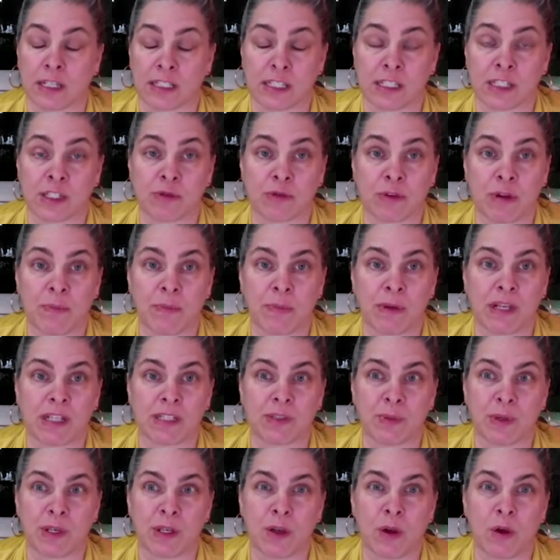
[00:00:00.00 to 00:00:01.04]
as a script,
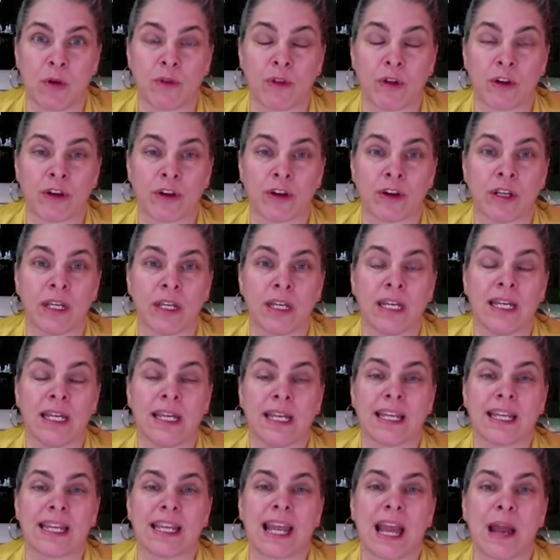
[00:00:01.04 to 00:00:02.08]
because we know they're
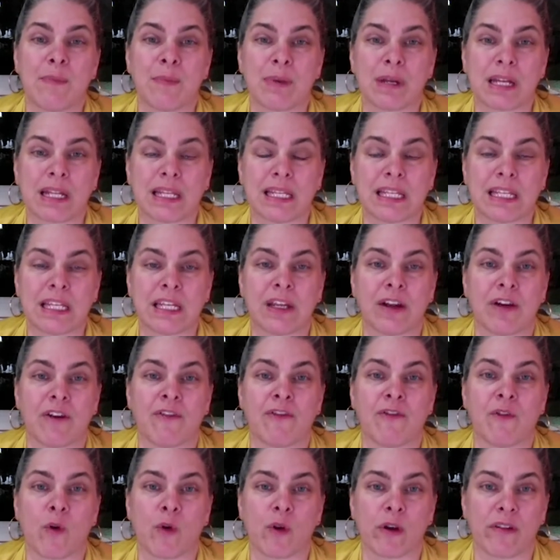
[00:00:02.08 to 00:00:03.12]
chemically
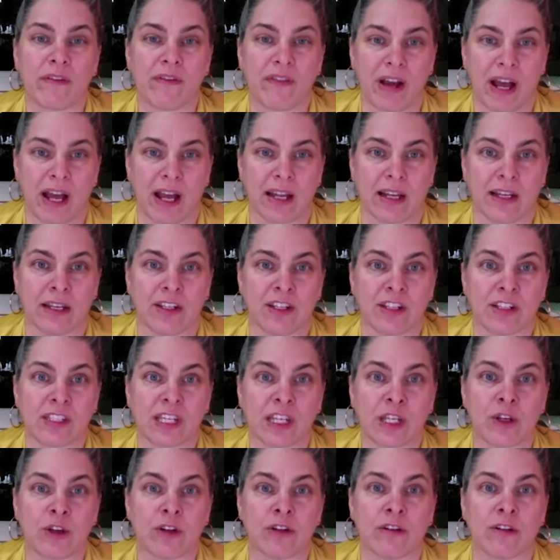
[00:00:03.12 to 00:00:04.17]
fortified, just
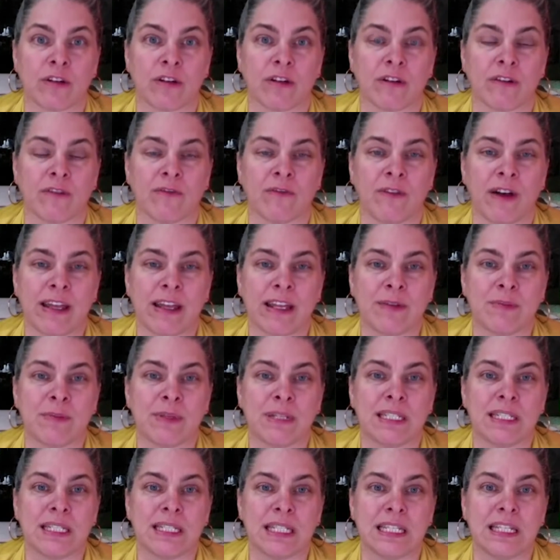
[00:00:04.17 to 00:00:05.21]
like your
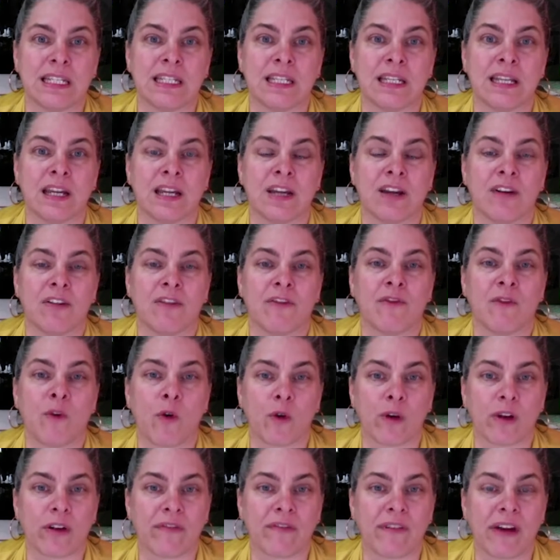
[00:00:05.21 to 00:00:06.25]
vitamin D
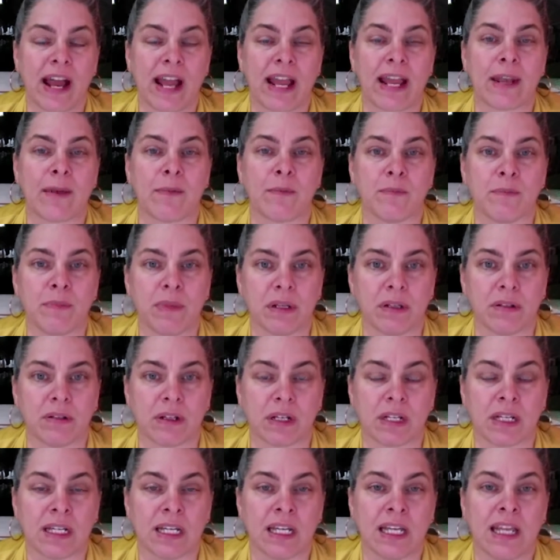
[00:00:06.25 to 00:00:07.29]
fortified
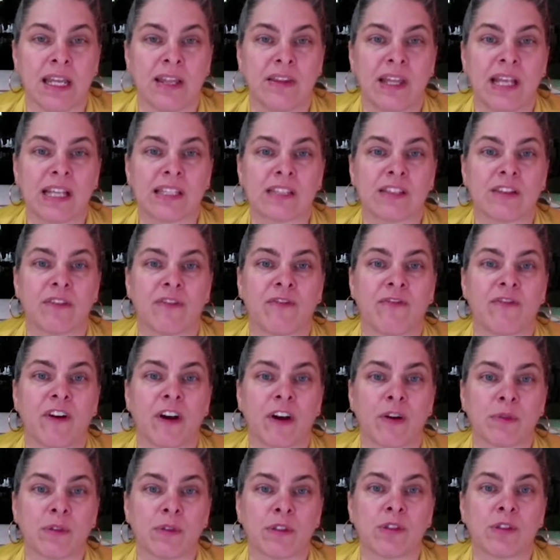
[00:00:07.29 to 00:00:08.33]
milk. That's a
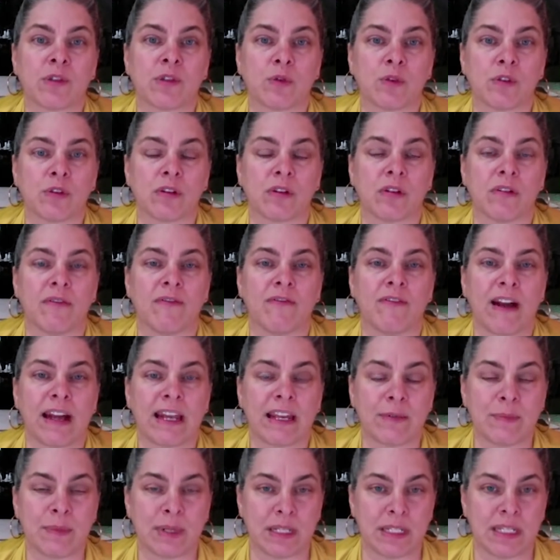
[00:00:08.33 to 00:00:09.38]
pharmaceutical
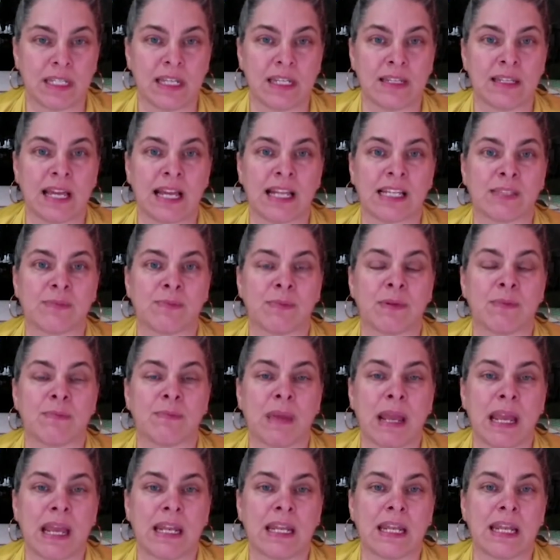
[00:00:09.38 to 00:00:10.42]
vitamin D that has been
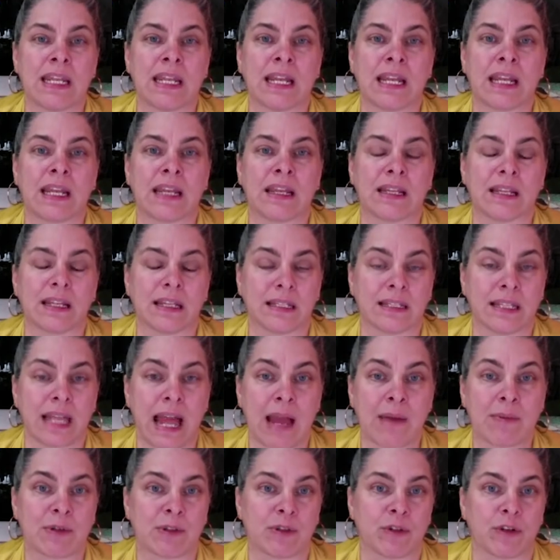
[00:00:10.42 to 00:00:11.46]
made in a
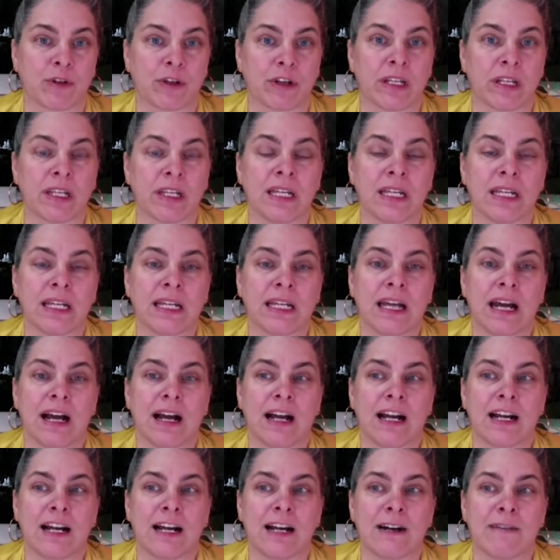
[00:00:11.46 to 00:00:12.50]
laboratory,
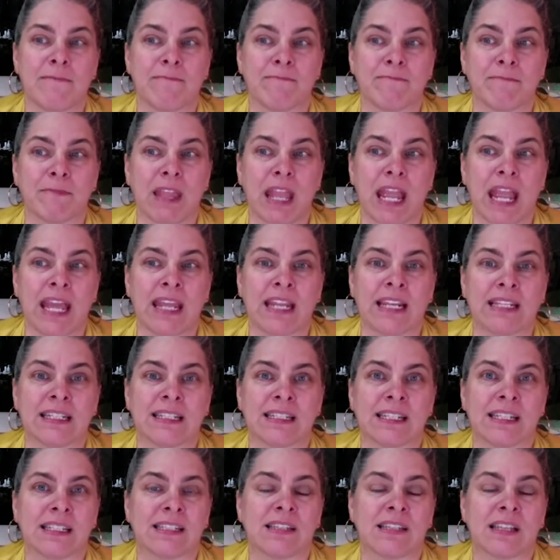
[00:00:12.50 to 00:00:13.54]
and
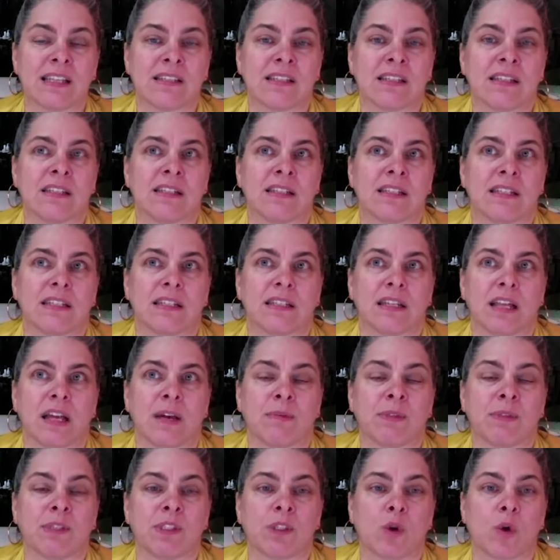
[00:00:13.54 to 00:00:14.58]
it just doesn't
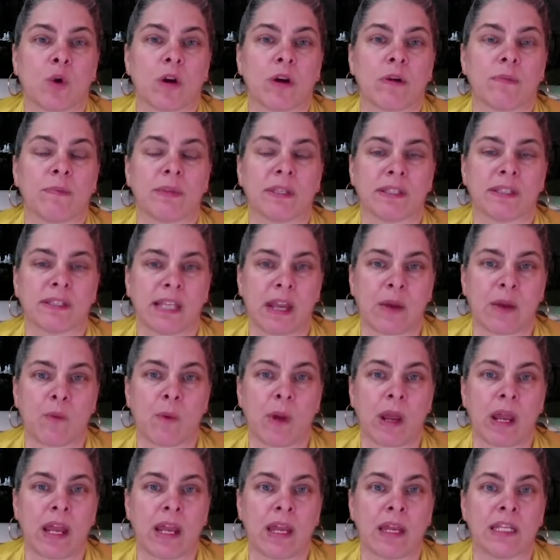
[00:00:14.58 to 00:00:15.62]
absorb the same
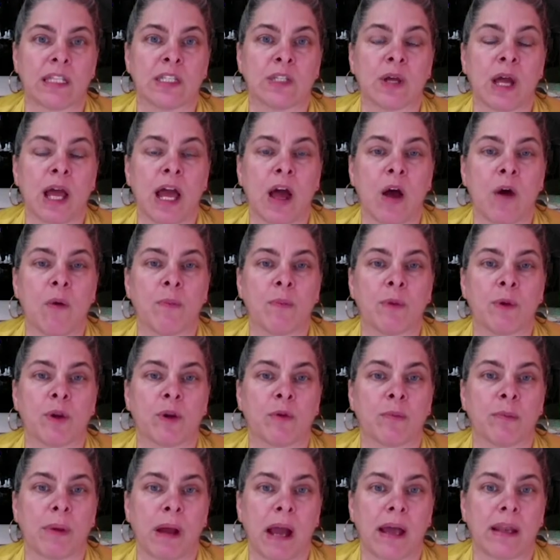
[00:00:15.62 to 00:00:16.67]
way to help
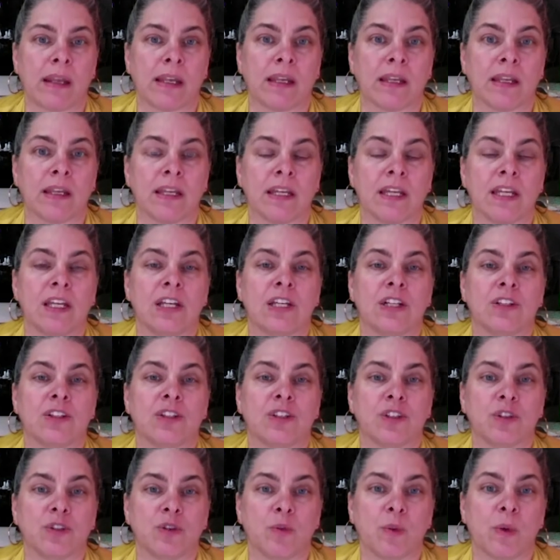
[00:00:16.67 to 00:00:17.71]
your body
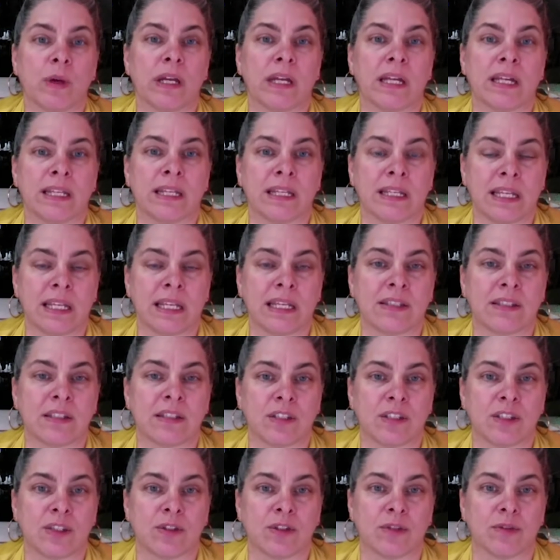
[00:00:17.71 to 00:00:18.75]
do what it needs
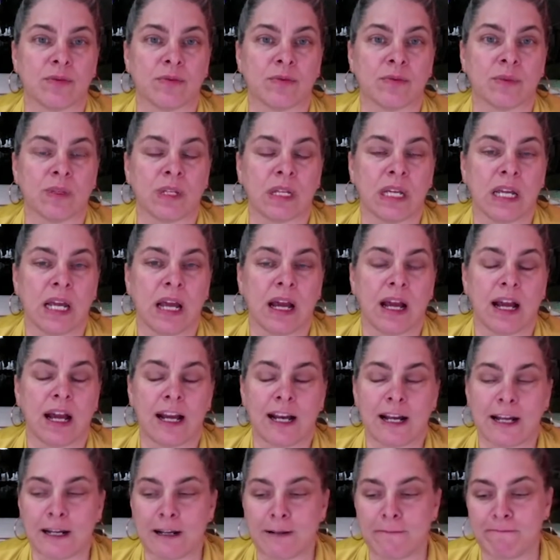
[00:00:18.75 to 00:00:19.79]
to do.
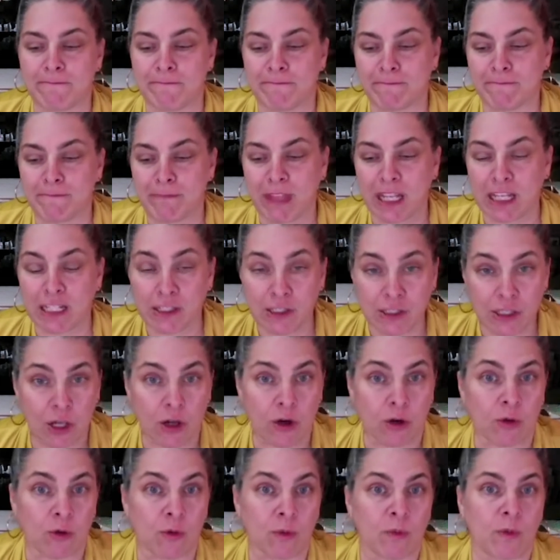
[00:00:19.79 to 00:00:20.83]

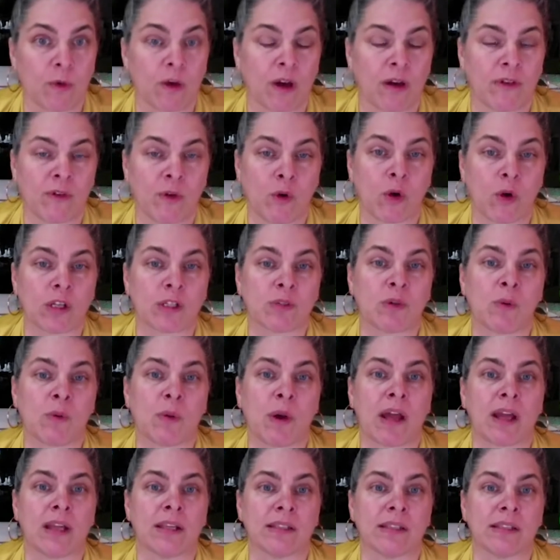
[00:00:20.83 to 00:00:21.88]
So, of course, we
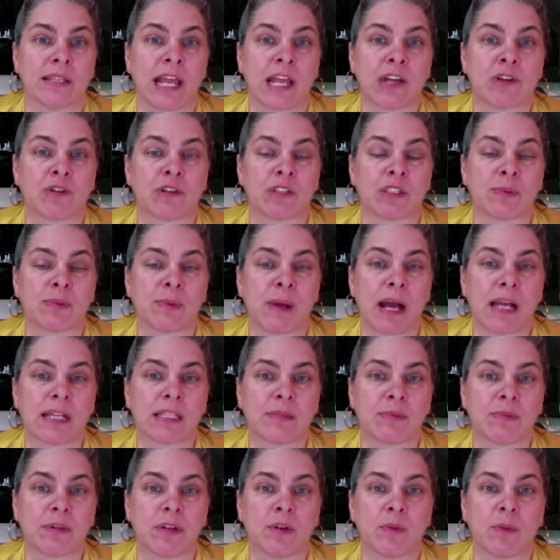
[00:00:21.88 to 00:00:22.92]
want as natural as
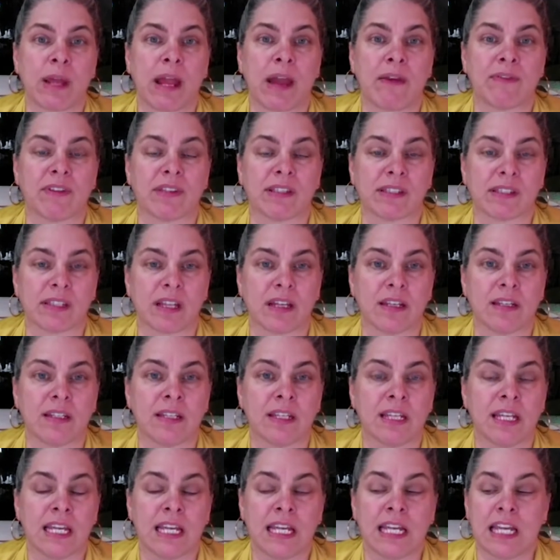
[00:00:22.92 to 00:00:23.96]
possible. We have the
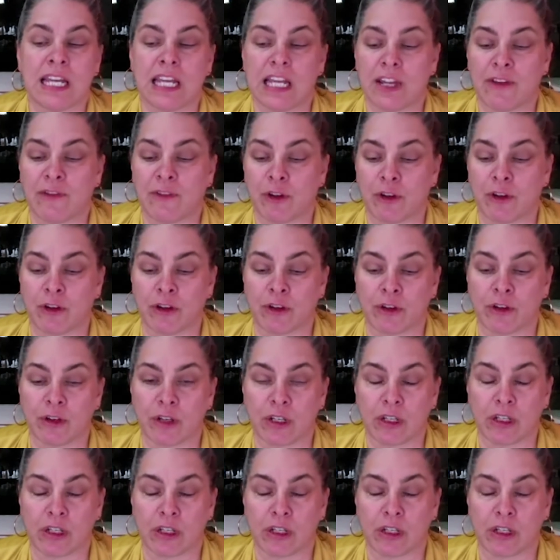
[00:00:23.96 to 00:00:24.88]
sun. If you're